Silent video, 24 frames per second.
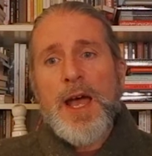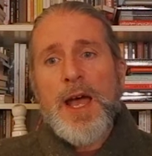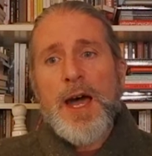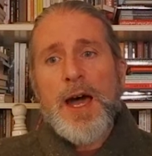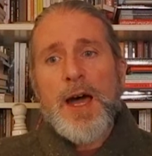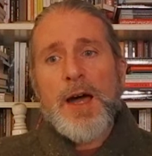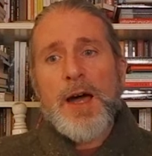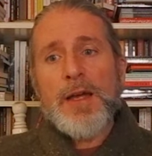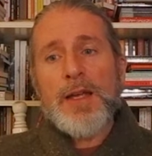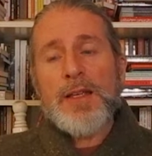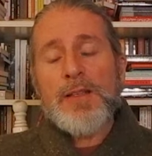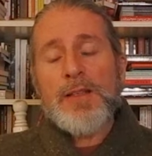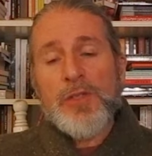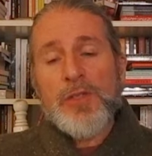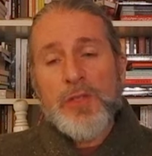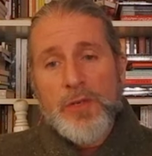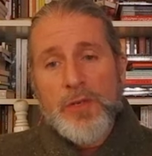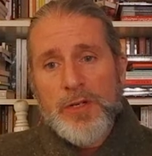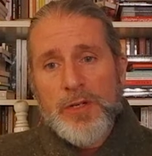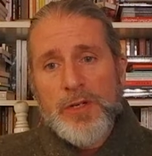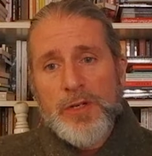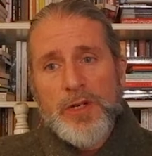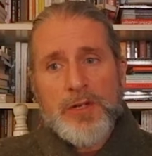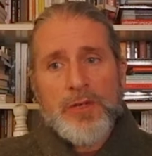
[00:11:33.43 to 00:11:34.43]
Uh,
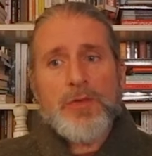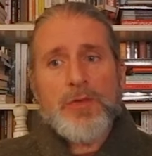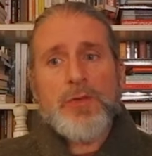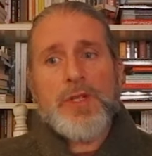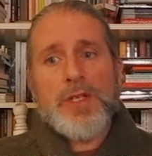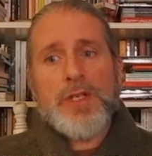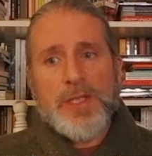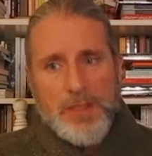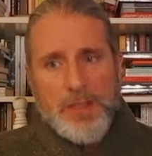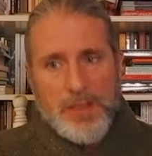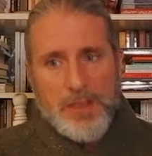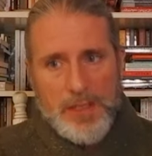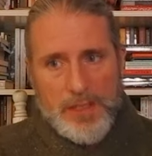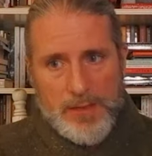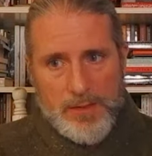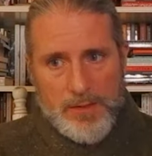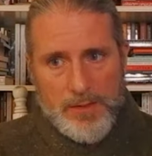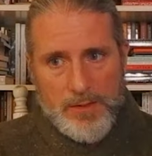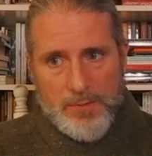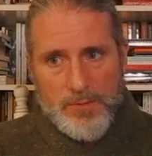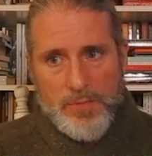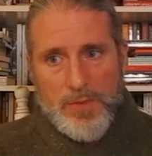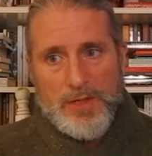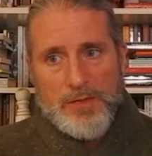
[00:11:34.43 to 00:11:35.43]
certain countries, and, and
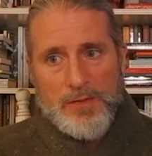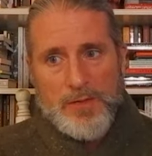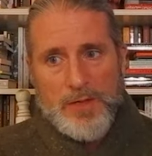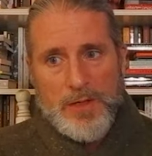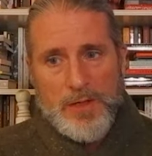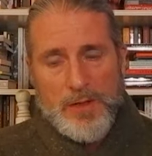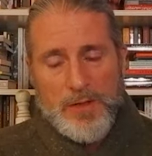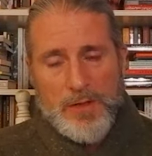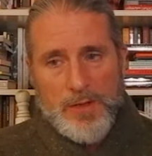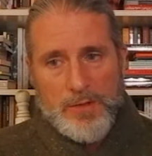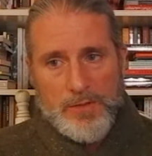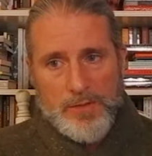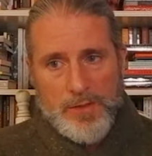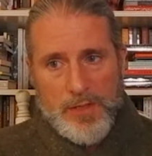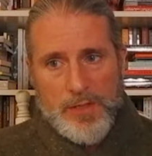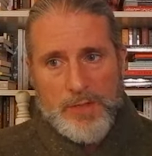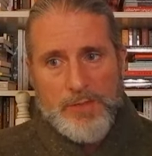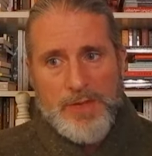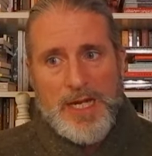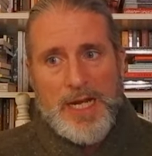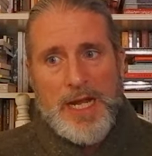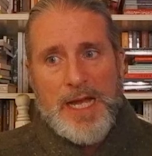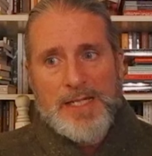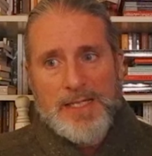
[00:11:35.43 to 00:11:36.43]
I'll, I'll talk
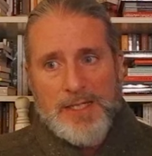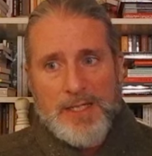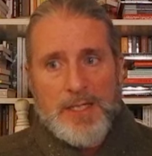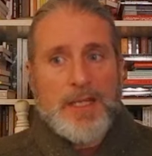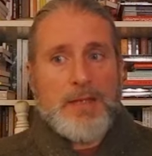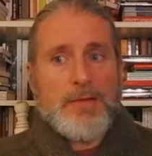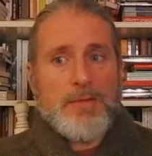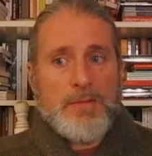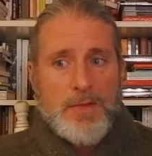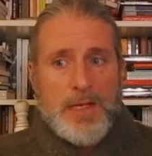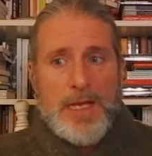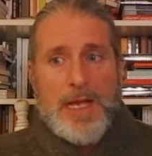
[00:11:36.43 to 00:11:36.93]
about uh,